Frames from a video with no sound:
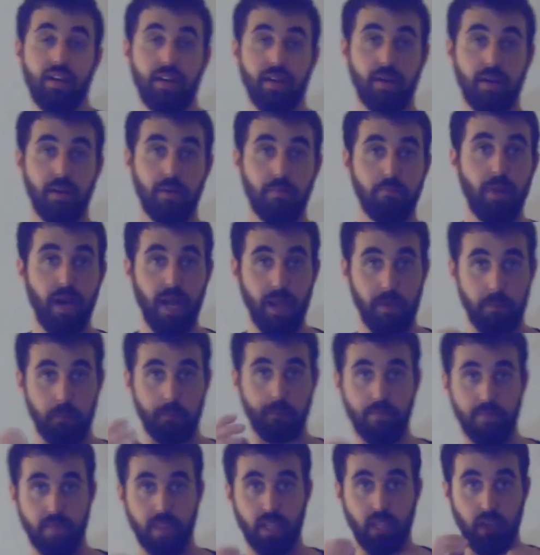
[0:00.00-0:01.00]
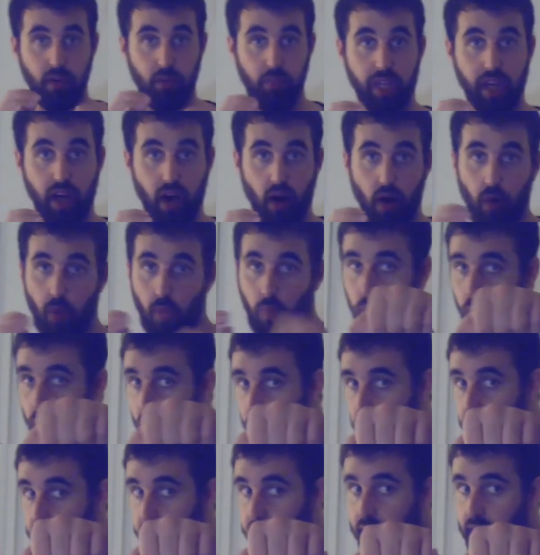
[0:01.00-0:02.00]
But we go 1,
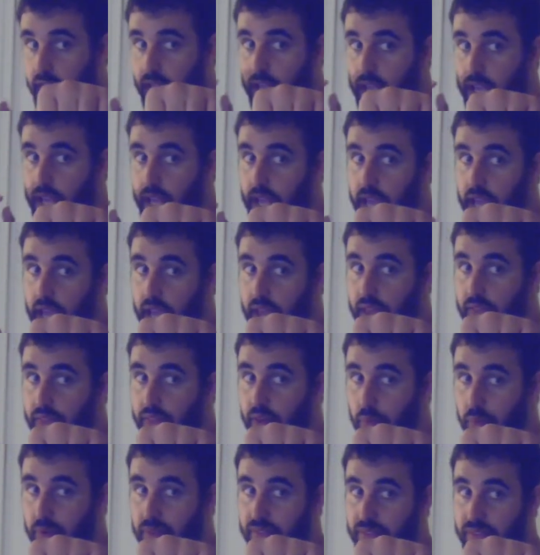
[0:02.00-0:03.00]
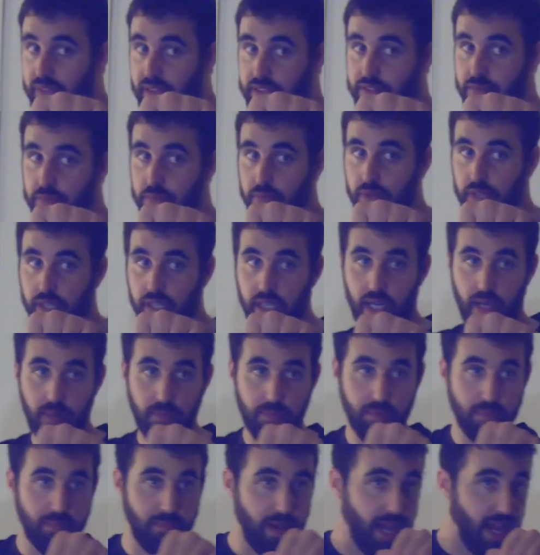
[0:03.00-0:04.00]
and then when this one comes
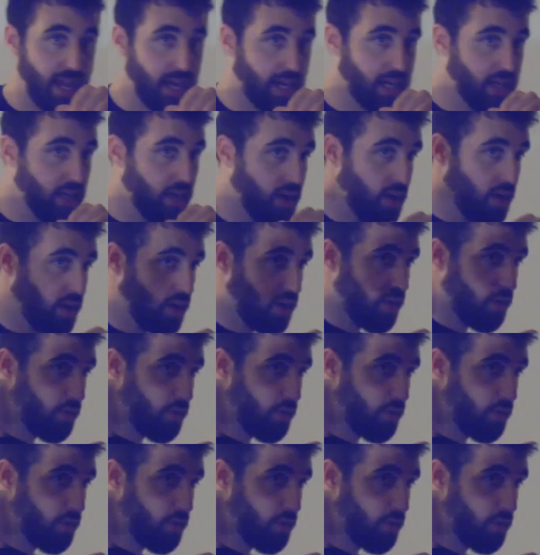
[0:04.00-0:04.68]
back, we're